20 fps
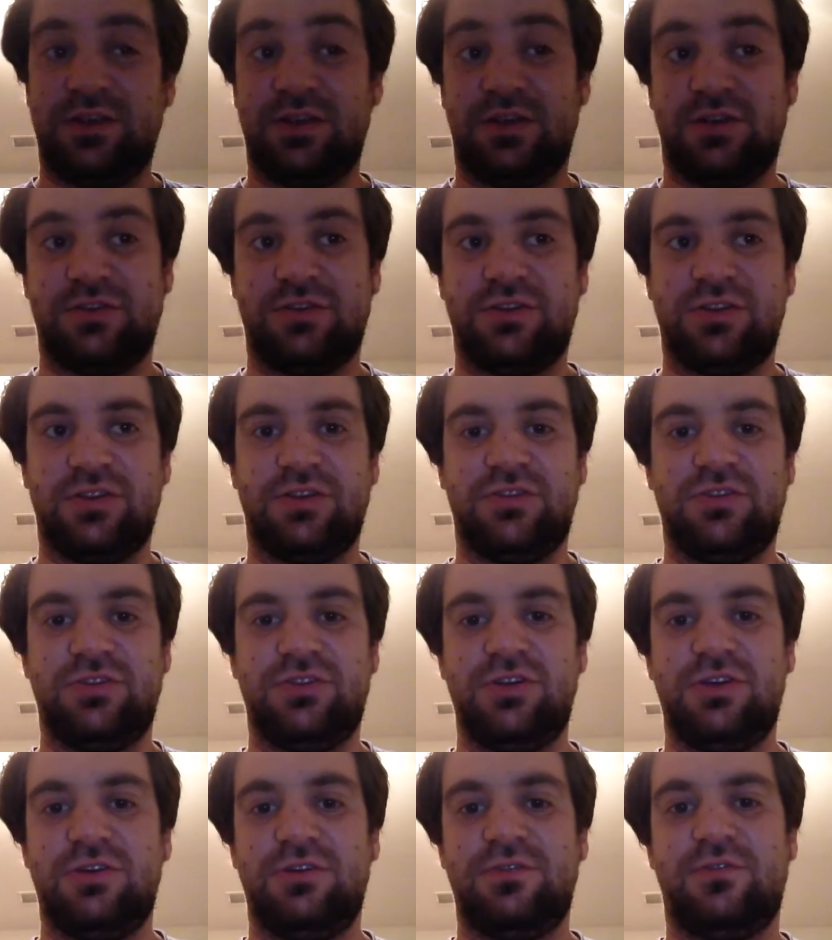get on to the
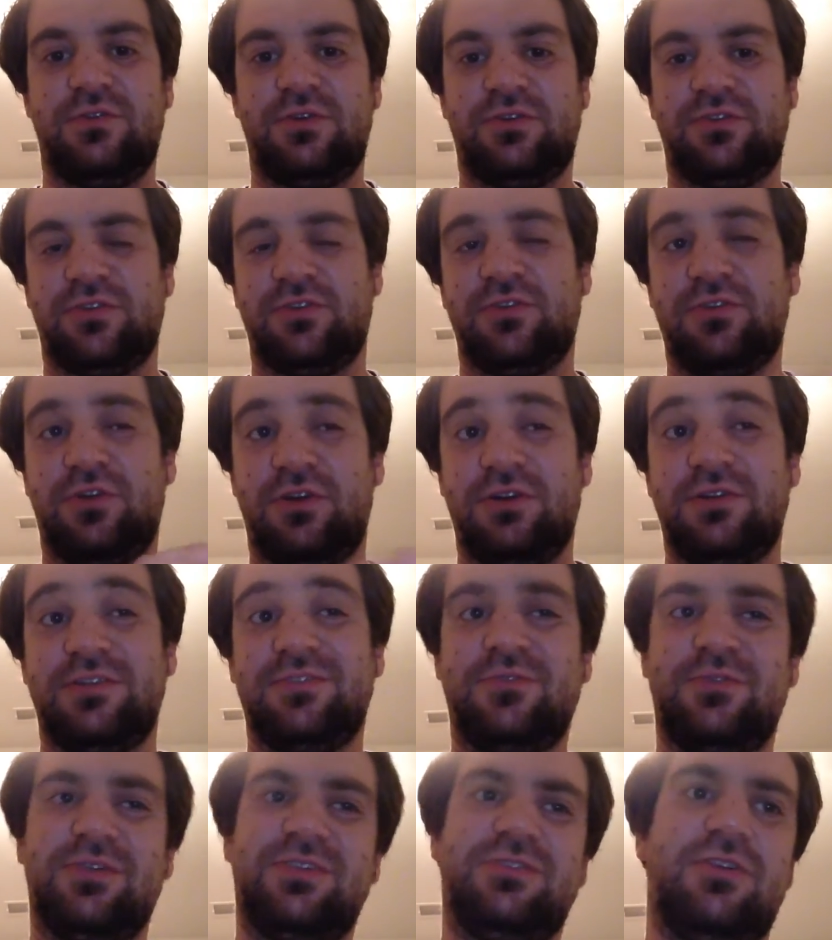show. Of course, the starter is
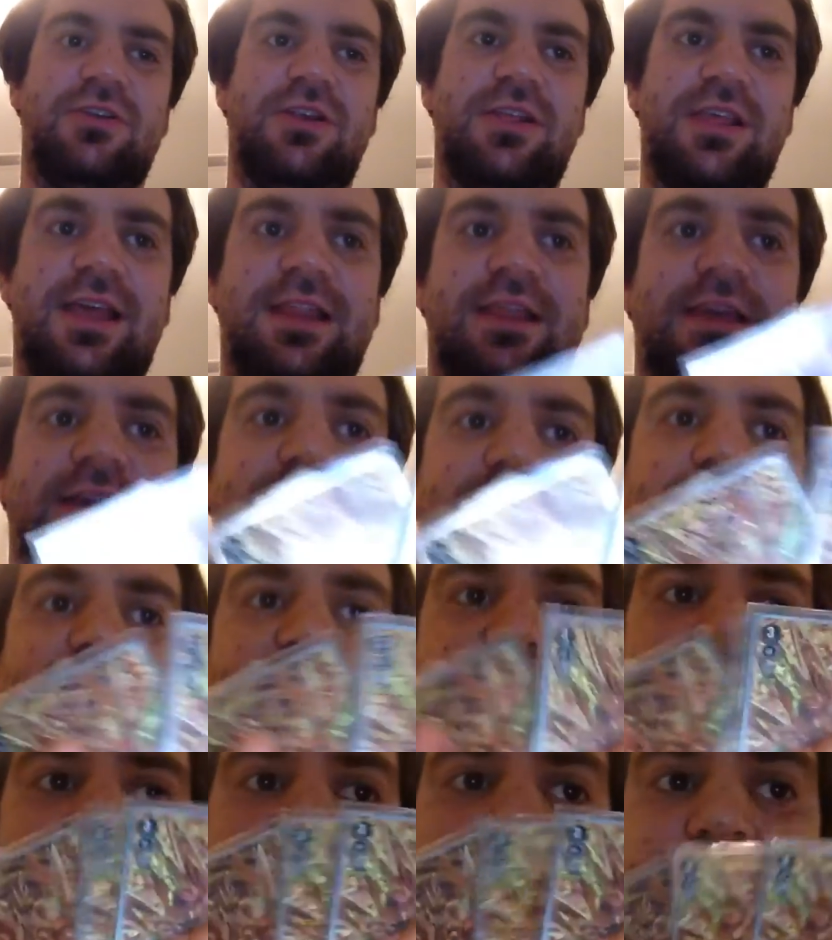the only starter that they can
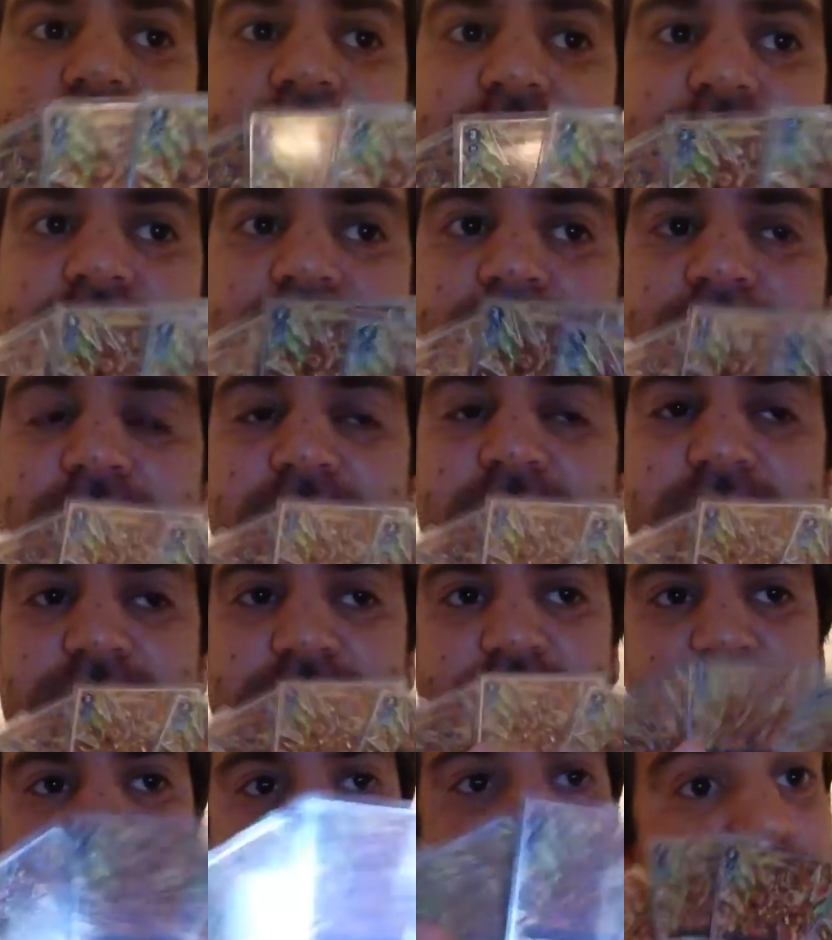run.
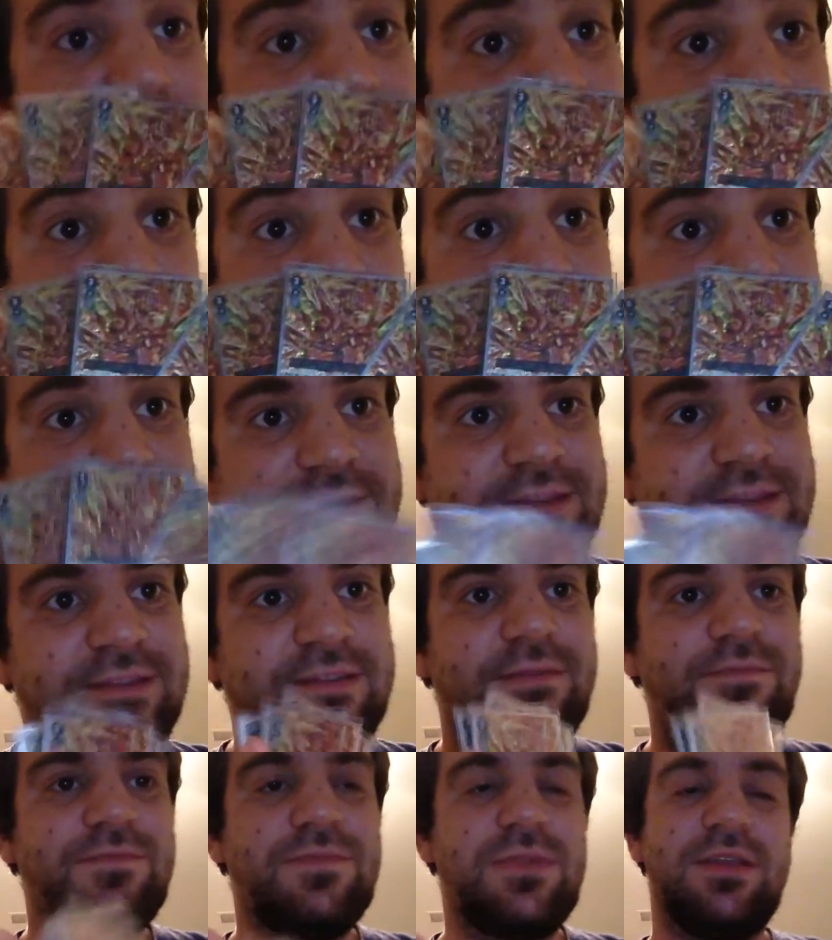4
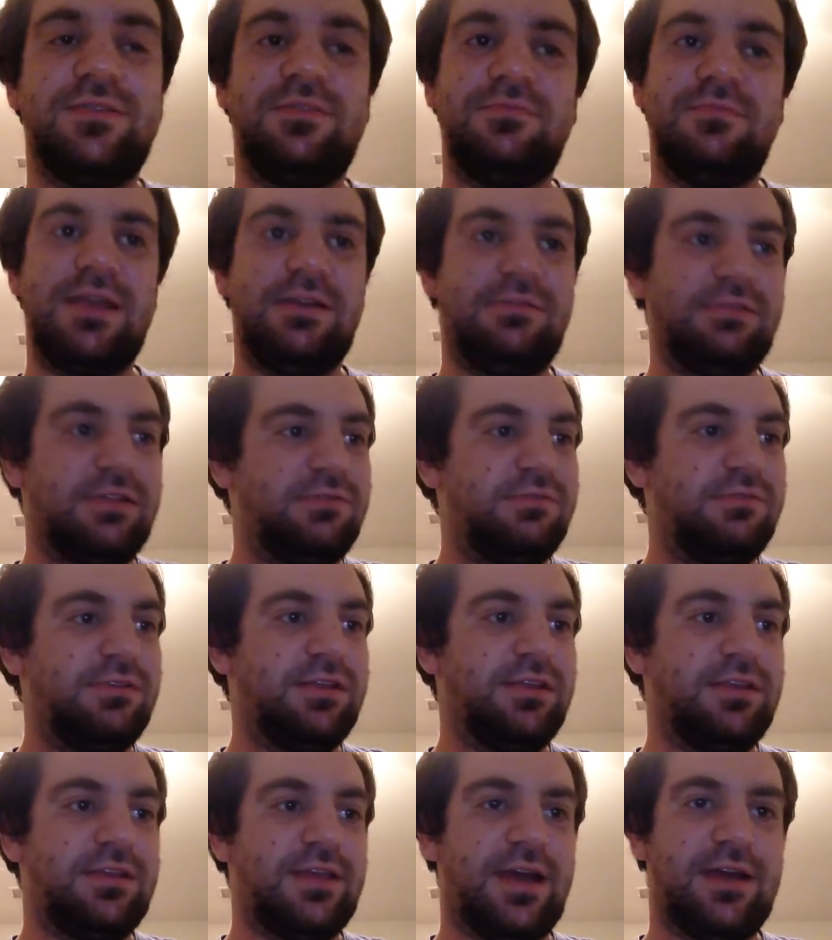Gigarex. It's your main grid 3
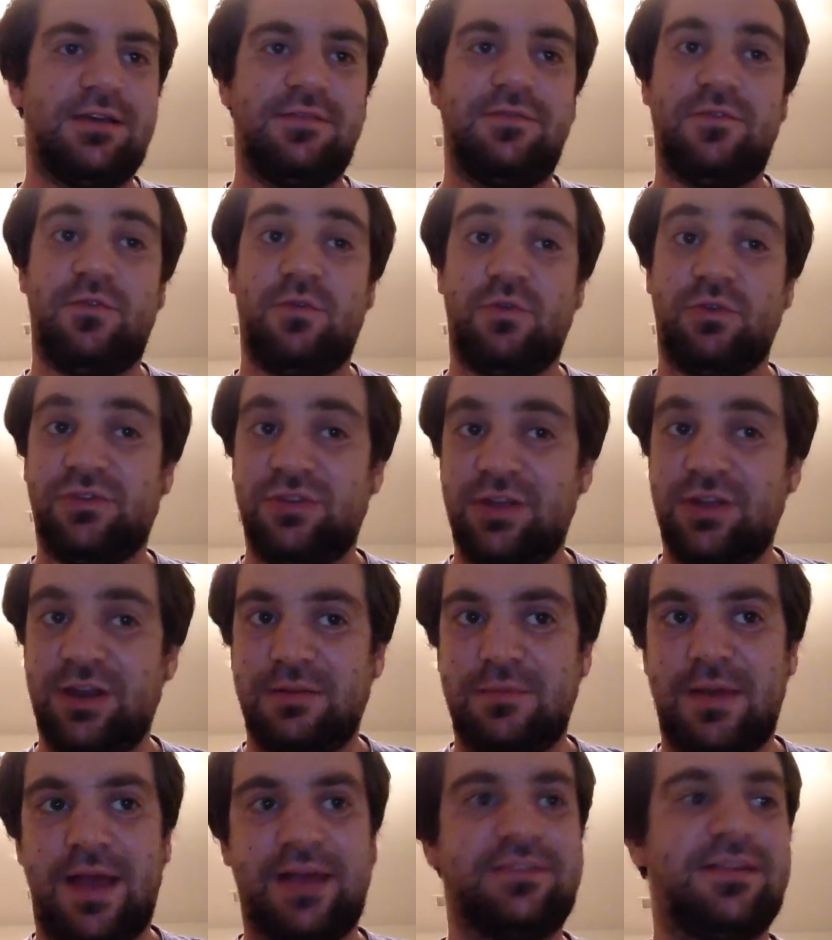of the deck. Of course, you're
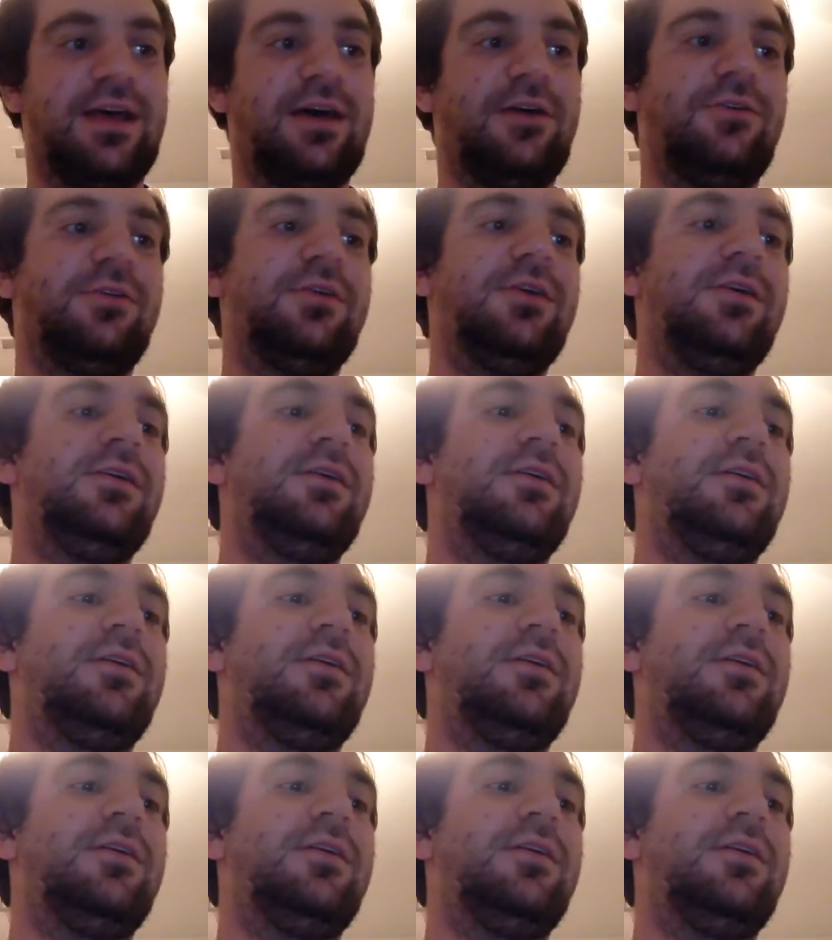going to max it out.